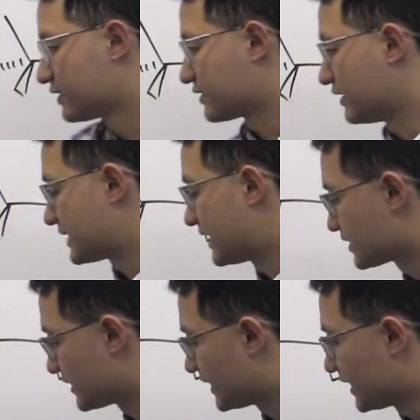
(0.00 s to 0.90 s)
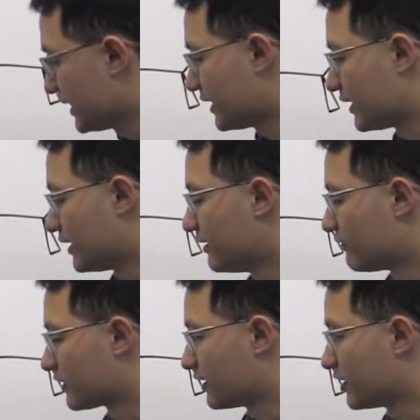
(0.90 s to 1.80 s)
So essentially here,
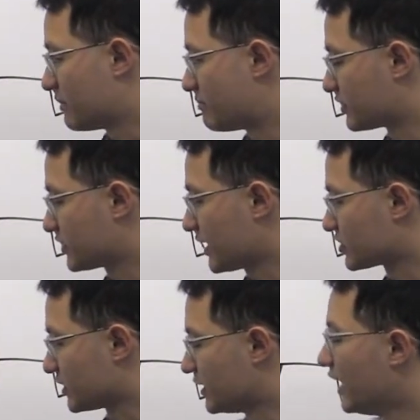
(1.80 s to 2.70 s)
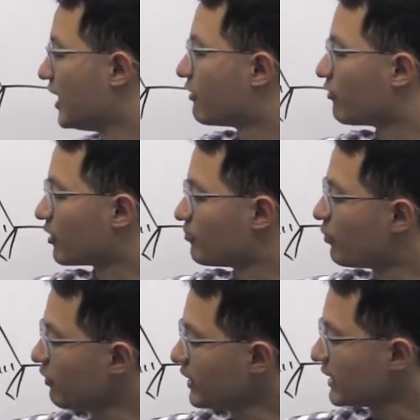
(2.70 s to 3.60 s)
with our Newman projection, we're
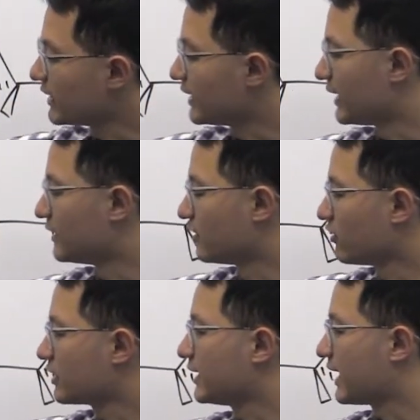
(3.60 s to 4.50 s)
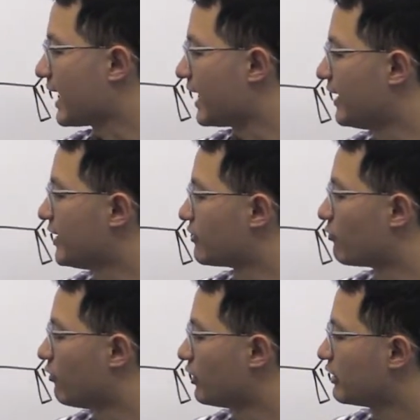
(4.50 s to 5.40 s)
pointing and looking at
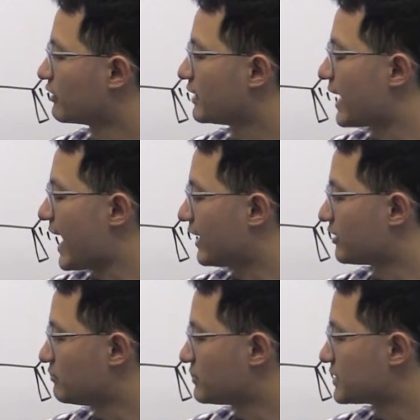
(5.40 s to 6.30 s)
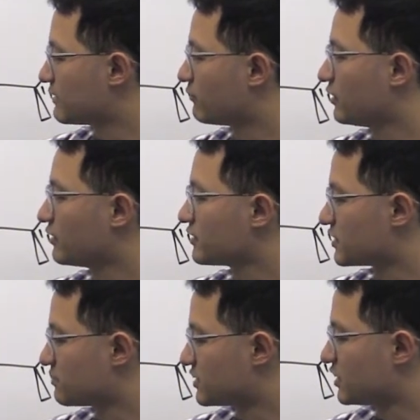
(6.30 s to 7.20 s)
what are the atoms, what are the
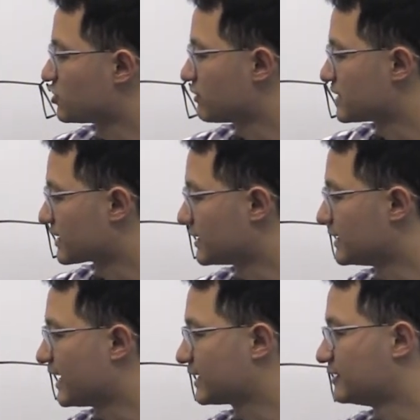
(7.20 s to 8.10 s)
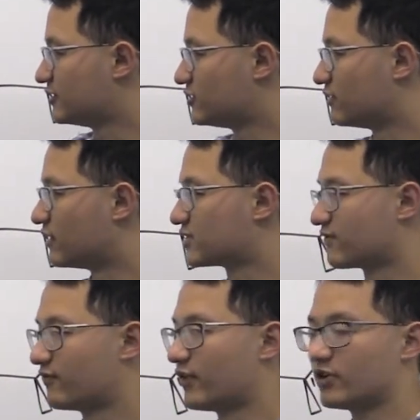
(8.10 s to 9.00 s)
substituents connected to
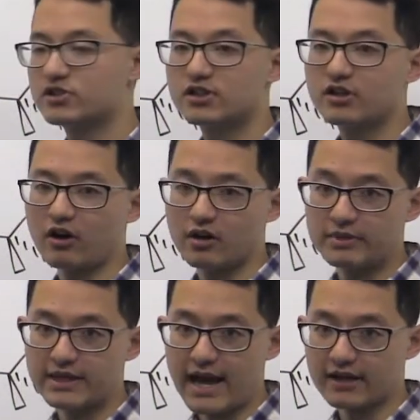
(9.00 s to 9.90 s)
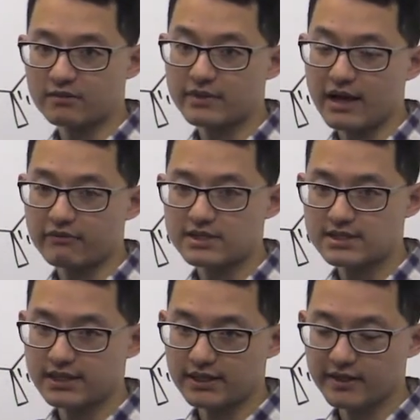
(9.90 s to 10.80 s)
this first carbon atom that we
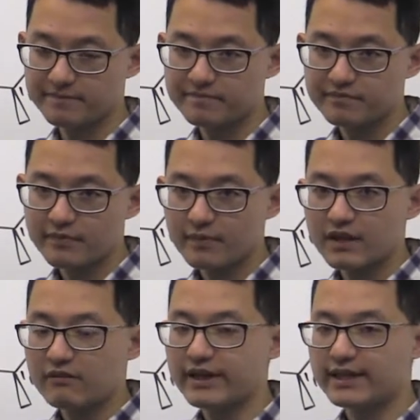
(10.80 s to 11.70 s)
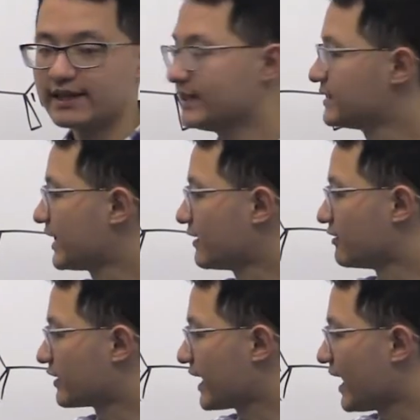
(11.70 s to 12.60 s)
see. We can then take a
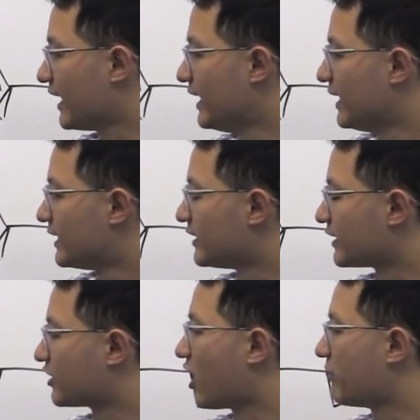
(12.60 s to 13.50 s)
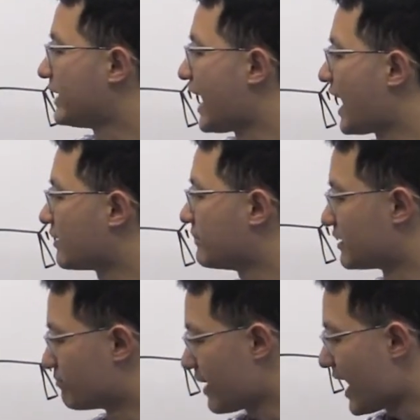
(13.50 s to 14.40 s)
look at the carbon atom
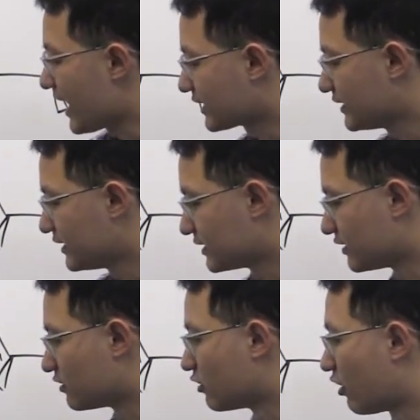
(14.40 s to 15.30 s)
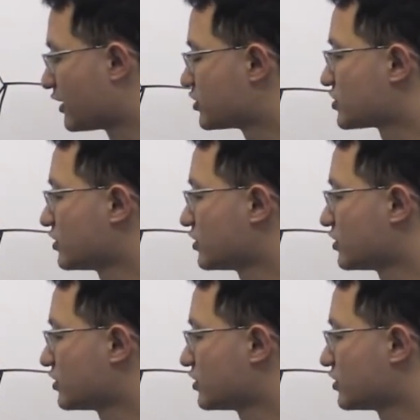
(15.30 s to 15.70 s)
in the back, the large